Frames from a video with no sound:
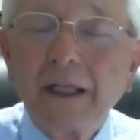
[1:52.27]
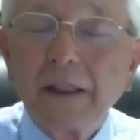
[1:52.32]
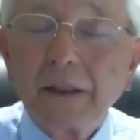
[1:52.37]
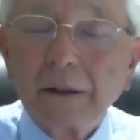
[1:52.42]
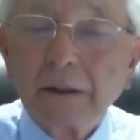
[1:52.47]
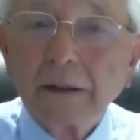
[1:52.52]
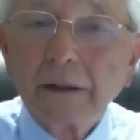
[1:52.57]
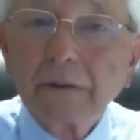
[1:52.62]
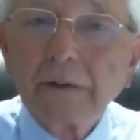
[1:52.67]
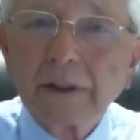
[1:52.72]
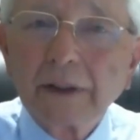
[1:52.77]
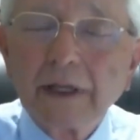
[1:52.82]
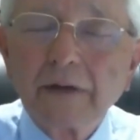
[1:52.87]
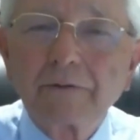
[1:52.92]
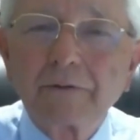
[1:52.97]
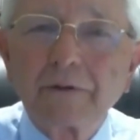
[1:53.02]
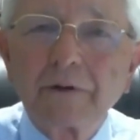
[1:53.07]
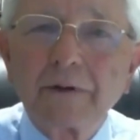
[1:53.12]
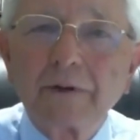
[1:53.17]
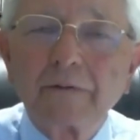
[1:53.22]
literally
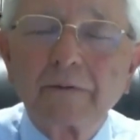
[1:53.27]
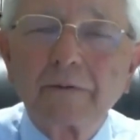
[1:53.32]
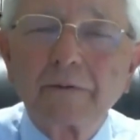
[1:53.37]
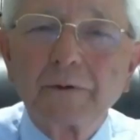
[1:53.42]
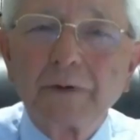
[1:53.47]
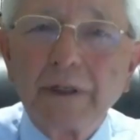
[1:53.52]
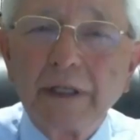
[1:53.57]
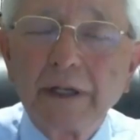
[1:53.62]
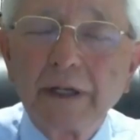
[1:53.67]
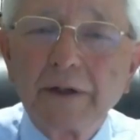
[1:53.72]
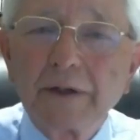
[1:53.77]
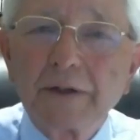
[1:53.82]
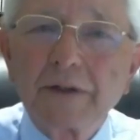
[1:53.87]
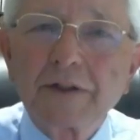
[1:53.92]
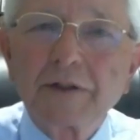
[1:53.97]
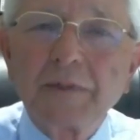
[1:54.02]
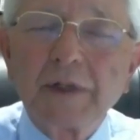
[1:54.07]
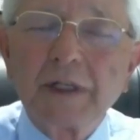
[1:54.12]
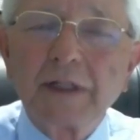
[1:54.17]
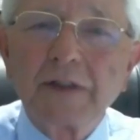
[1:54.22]
for
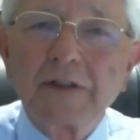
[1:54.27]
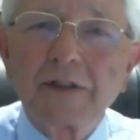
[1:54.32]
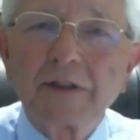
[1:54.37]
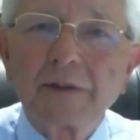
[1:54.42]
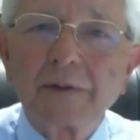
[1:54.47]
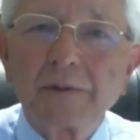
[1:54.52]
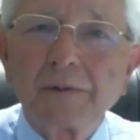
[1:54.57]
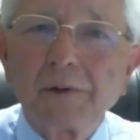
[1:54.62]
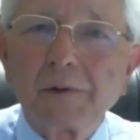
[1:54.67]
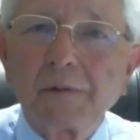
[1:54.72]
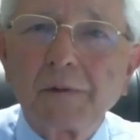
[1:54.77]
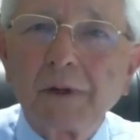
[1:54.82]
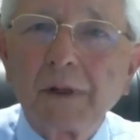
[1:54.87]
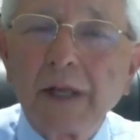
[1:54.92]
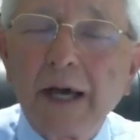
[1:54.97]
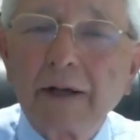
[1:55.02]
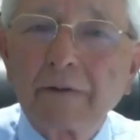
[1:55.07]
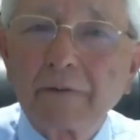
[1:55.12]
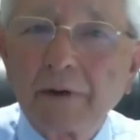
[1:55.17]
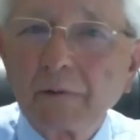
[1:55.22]
years, because a
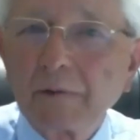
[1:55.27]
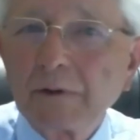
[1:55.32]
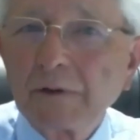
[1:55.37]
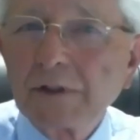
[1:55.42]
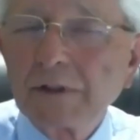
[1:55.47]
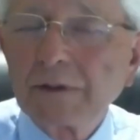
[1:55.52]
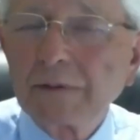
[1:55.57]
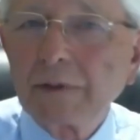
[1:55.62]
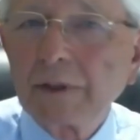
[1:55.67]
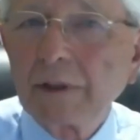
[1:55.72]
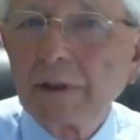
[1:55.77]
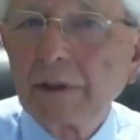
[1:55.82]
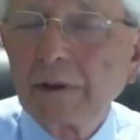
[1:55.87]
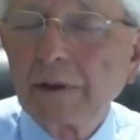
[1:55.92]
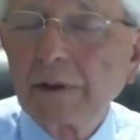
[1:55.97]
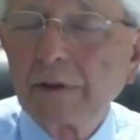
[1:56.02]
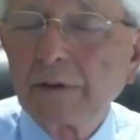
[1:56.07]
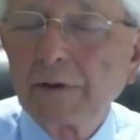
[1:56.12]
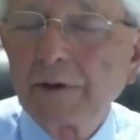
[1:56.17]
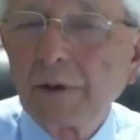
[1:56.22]
lot of it was
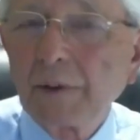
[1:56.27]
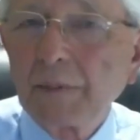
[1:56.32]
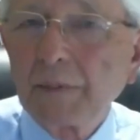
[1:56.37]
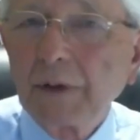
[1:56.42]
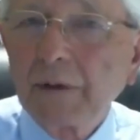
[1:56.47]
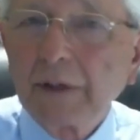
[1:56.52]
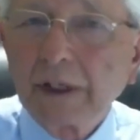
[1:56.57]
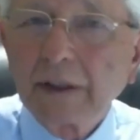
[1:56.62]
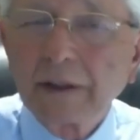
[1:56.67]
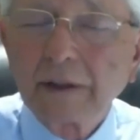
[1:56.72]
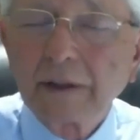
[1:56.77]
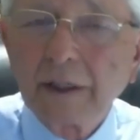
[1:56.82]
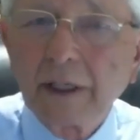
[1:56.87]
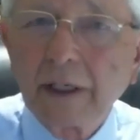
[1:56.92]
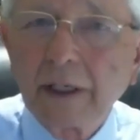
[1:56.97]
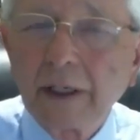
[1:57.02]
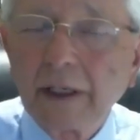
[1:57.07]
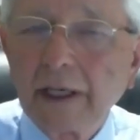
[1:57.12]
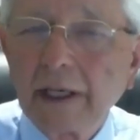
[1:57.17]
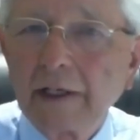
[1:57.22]
therapeutic
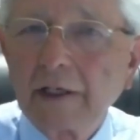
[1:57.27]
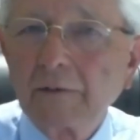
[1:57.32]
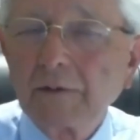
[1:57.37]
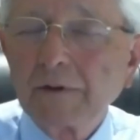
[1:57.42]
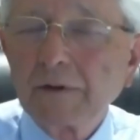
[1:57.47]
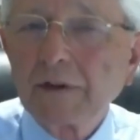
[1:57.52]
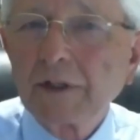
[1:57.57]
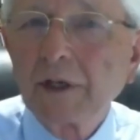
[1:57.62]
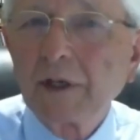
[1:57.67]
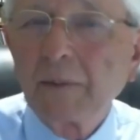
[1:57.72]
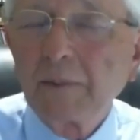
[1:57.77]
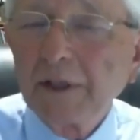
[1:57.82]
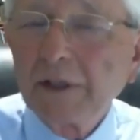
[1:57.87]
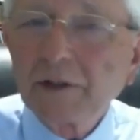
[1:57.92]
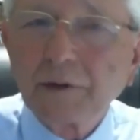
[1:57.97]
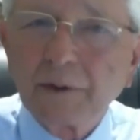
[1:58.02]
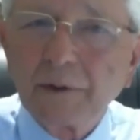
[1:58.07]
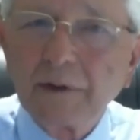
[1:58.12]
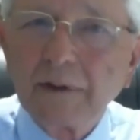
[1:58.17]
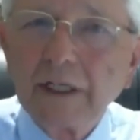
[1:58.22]
and it was
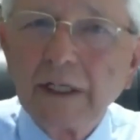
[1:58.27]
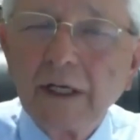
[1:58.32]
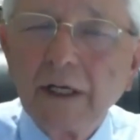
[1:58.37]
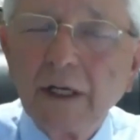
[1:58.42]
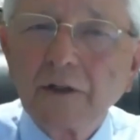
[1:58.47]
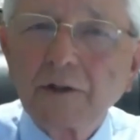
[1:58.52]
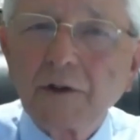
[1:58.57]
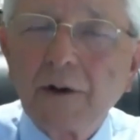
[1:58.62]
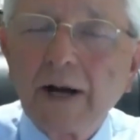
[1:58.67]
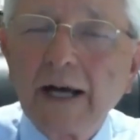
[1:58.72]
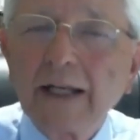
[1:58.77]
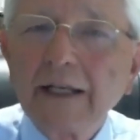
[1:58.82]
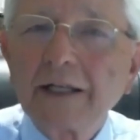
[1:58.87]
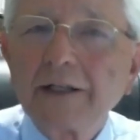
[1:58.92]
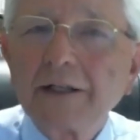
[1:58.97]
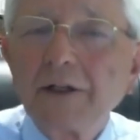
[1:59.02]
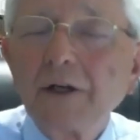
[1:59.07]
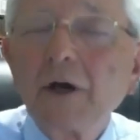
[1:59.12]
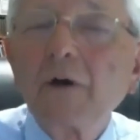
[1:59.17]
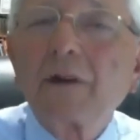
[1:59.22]
habitual. So I
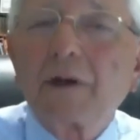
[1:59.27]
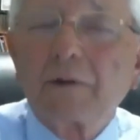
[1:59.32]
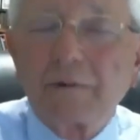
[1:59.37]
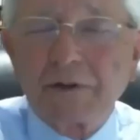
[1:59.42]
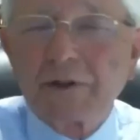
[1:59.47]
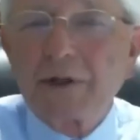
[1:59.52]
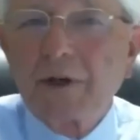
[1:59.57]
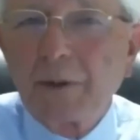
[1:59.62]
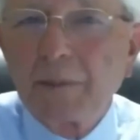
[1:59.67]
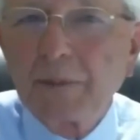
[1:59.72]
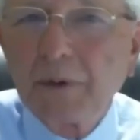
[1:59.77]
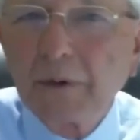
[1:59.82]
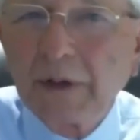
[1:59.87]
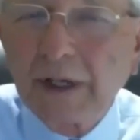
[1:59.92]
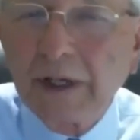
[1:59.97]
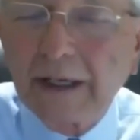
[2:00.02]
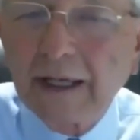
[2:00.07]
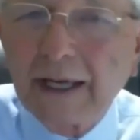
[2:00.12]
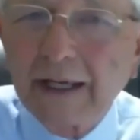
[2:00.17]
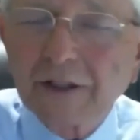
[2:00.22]
didn't know that it was
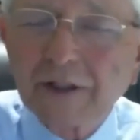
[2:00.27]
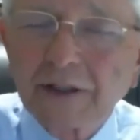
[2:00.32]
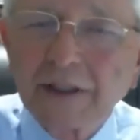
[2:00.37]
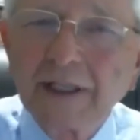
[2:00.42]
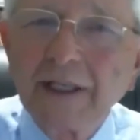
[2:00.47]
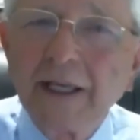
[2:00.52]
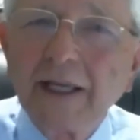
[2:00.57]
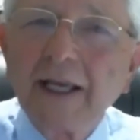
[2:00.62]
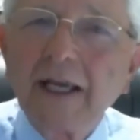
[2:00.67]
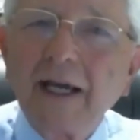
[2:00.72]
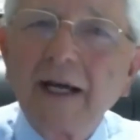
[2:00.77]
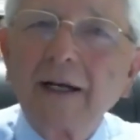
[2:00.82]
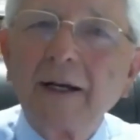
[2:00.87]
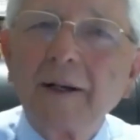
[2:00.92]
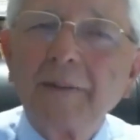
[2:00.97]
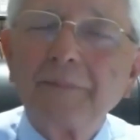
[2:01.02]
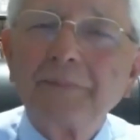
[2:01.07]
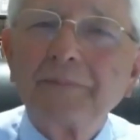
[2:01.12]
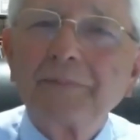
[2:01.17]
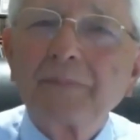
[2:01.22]
therapeutic, actually,
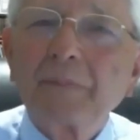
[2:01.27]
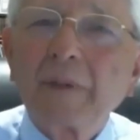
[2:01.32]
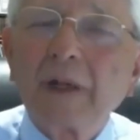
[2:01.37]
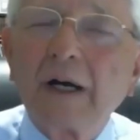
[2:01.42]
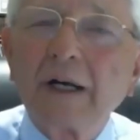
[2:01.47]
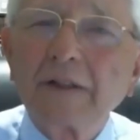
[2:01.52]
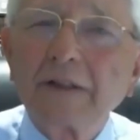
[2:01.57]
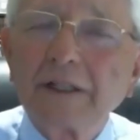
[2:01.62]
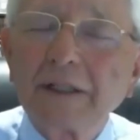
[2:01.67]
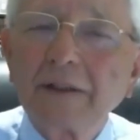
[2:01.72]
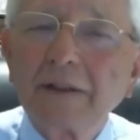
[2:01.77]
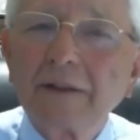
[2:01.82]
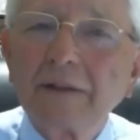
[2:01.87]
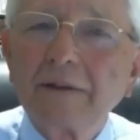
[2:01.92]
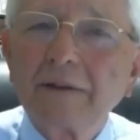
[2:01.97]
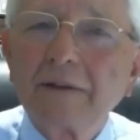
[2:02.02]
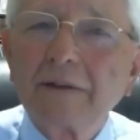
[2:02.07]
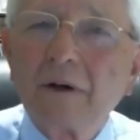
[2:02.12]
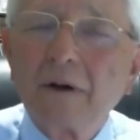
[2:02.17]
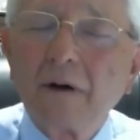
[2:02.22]

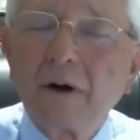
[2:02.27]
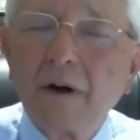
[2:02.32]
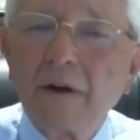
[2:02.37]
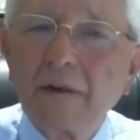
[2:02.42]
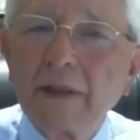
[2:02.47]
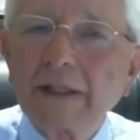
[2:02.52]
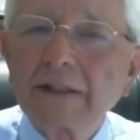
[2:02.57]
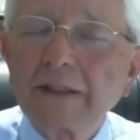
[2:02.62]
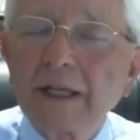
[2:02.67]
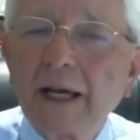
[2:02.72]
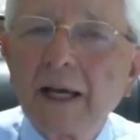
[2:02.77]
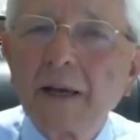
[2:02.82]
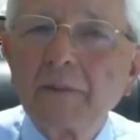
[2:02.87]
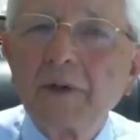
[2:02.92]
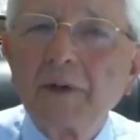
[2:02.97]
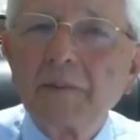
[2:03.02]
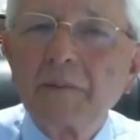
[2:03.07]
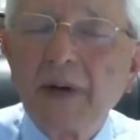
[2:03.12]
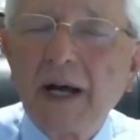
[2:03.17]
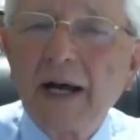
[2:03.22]
until all that time
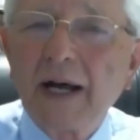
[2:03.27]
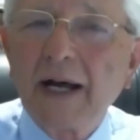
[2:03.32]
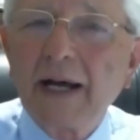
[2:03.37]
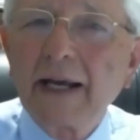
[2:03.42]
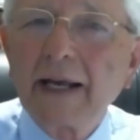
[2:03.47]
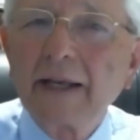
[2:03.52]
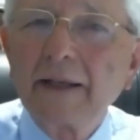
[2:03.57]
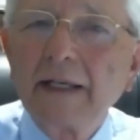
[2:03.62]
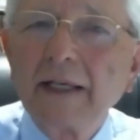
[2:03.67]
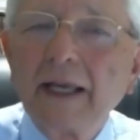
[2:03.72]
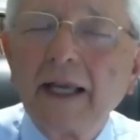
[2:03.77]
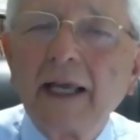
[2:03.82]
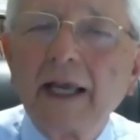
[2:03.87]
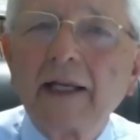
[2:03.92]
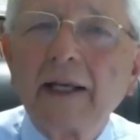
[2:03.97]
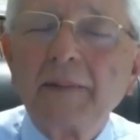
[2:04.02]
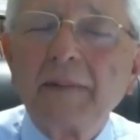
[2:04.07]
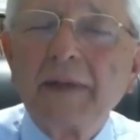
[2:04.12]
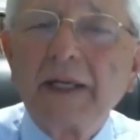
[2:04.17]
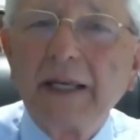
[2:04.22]
went by
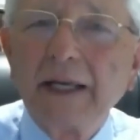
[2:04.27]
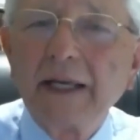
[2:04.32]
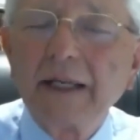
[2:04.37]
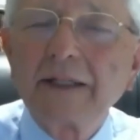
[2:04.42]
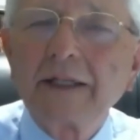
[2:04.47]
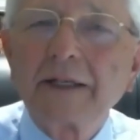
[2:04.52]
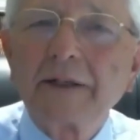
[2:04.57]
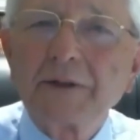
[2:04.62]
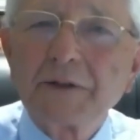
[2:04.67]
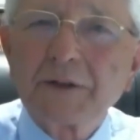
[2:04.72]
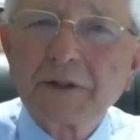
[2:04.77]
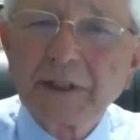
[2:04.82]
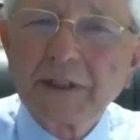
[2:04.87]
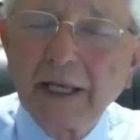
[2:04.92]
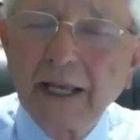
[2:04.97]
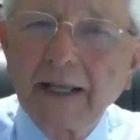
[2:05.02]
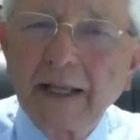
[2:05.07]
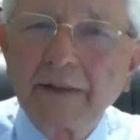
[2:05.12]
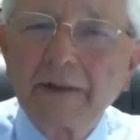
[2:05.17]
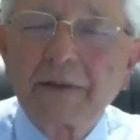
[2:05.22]
and I began to
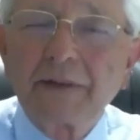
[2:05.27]
understand